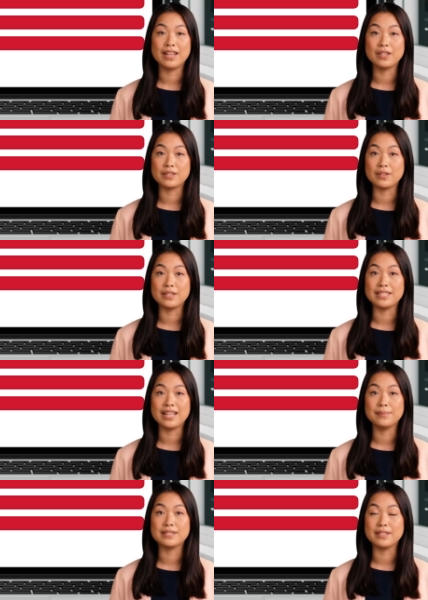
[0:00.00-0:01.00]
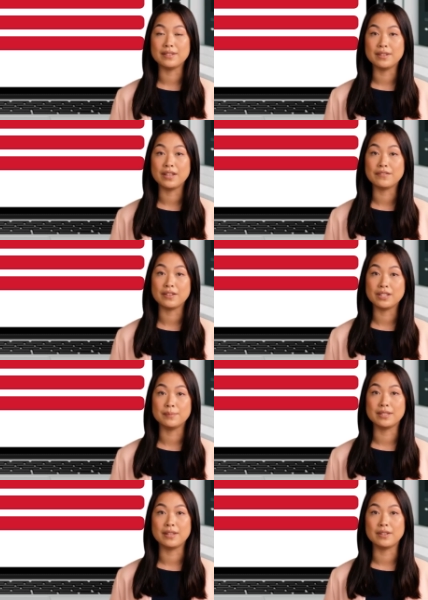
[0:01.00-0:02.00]
user attempts to boot up their
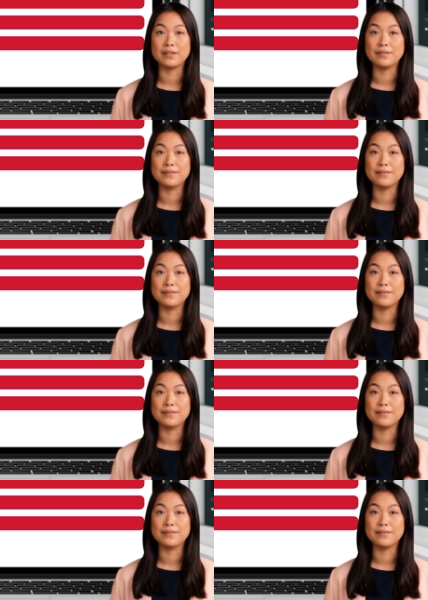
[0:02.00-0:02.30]
computer